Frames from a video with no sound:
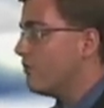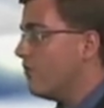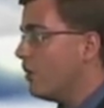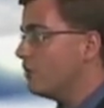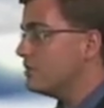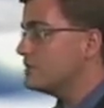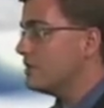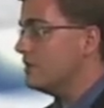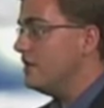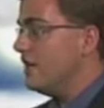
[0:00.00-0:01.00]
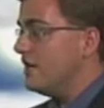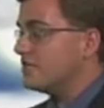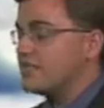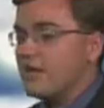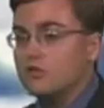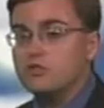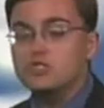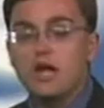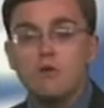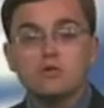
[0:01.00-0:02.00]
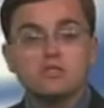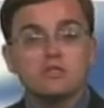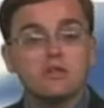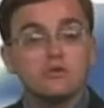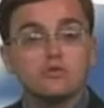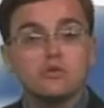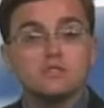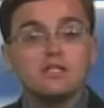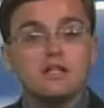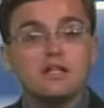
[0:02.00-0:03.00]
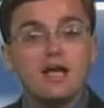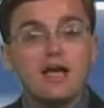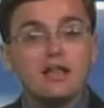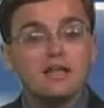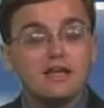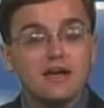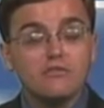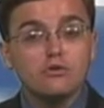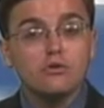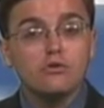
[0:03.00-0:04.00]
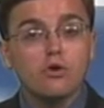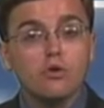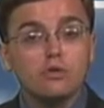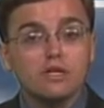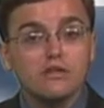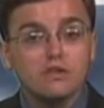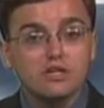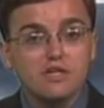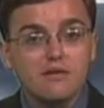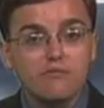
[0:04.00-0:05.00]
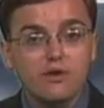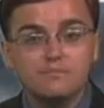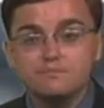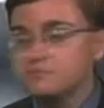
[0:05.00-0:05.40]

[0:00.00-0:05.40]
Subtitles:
Partly sunny, scattered showers and thunderstorms in the late afternoon, early evening time frame.